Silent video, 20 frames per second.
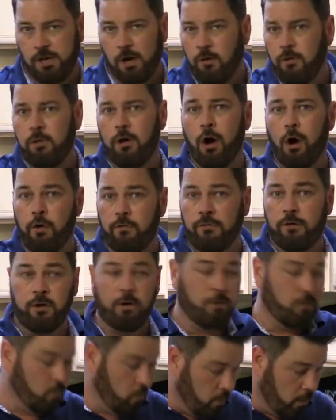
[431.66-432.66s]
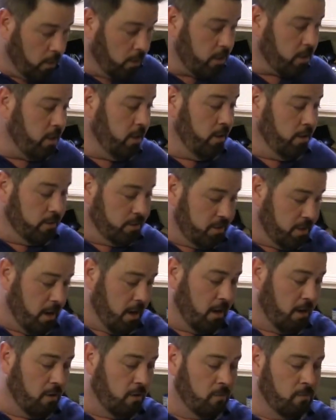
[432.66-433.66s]
Don't overwork your
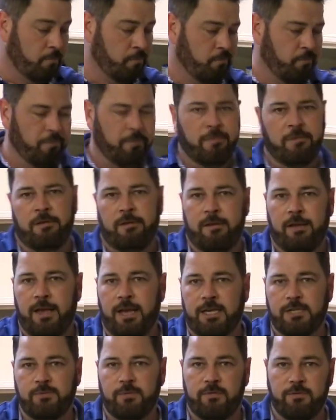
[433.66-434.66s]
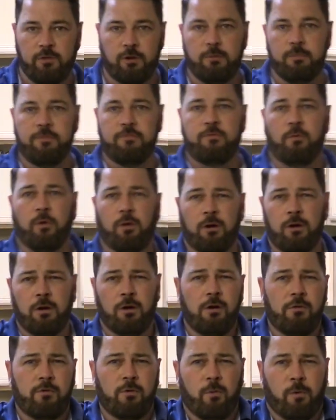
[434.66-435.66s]
dough. As we've learned before,
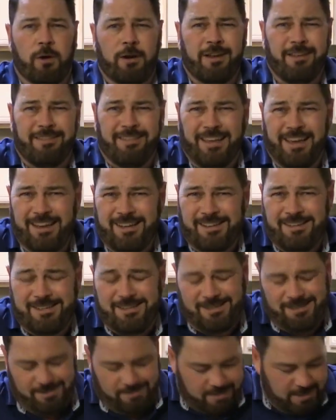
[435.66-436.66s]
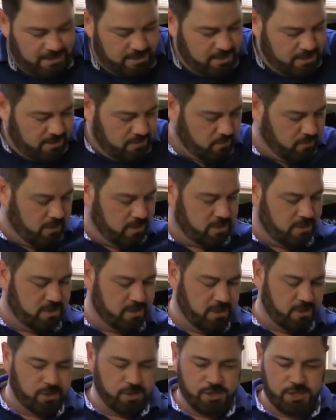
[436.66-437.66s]
overworking things, that's what
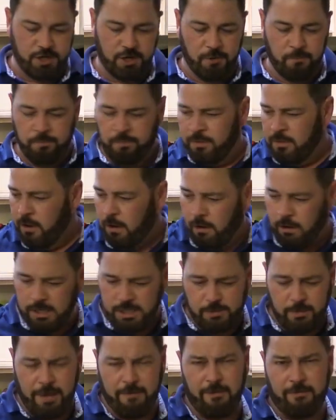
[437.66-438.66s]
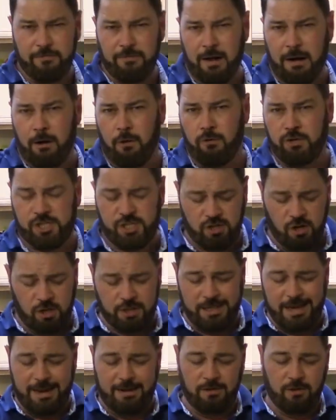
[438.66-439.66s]
sinners do. All right, so we have our flour, our
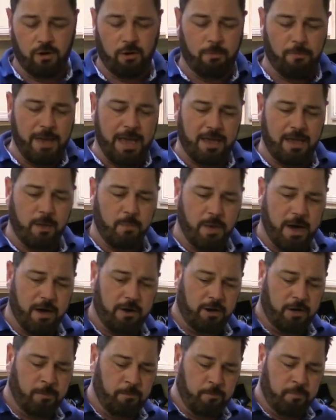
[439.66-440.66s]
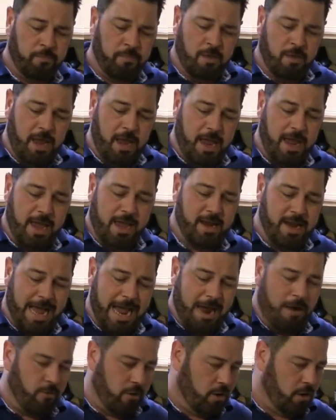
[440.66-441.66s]
salt, and a little baking powder, and
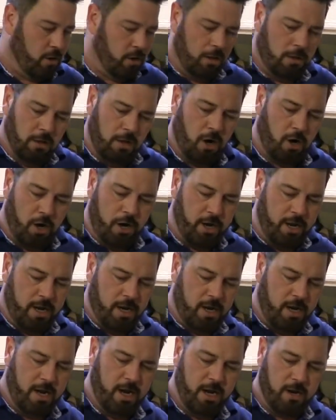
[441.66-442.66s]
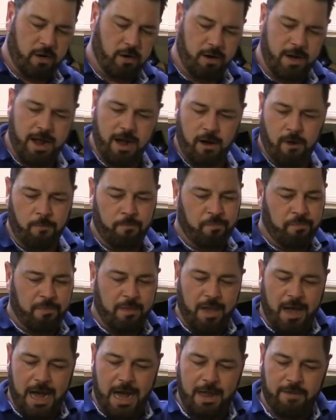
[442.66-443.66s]
our lard in here. Now,
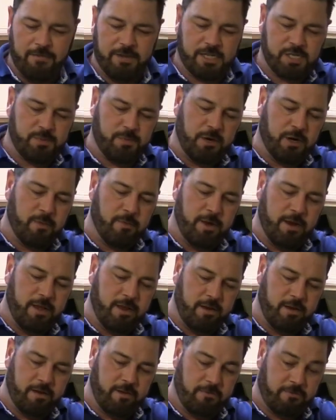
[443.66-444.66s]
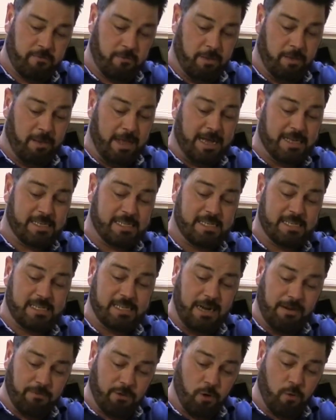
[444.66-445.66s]
I've experimented for the last
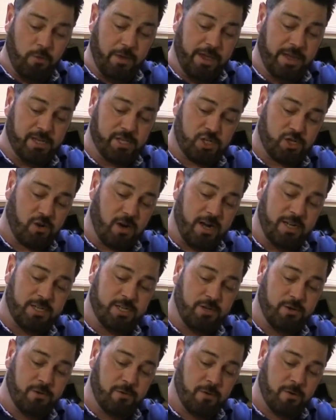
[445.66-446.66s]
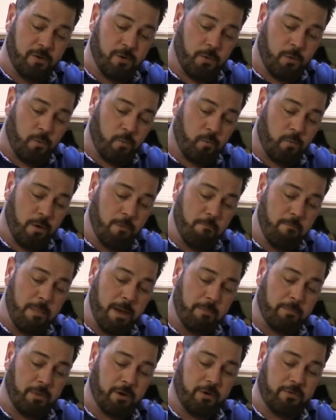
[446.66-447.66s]
several weeks trying to
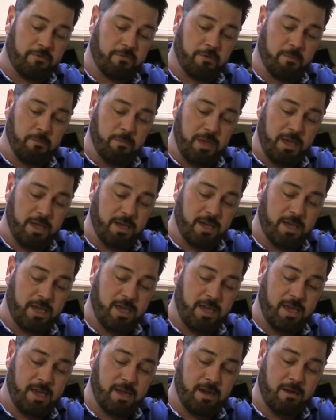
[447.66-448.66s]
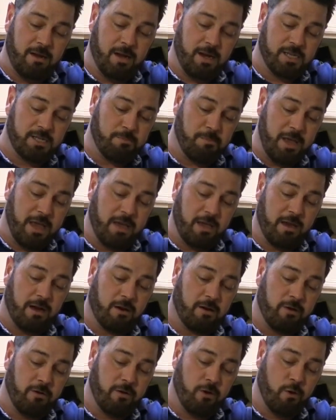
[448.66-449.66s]
remember from being a kid, us making
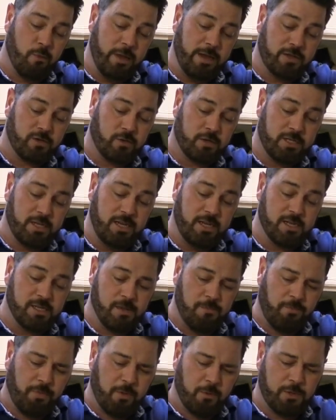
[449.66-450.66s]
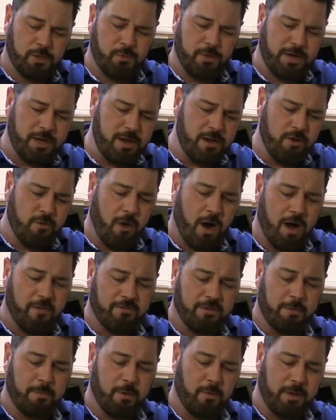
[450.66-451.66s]
our own homemade tortillas, which we didn't do
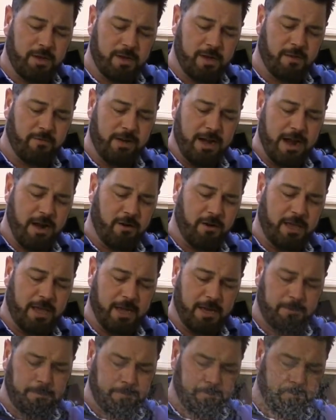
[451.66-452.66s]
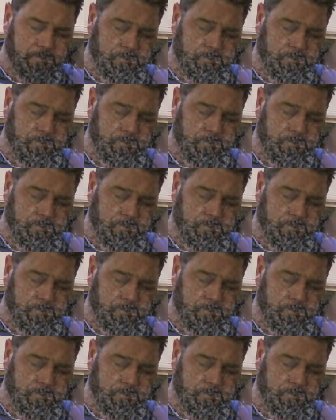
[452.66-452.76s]
often, but we did every now and again.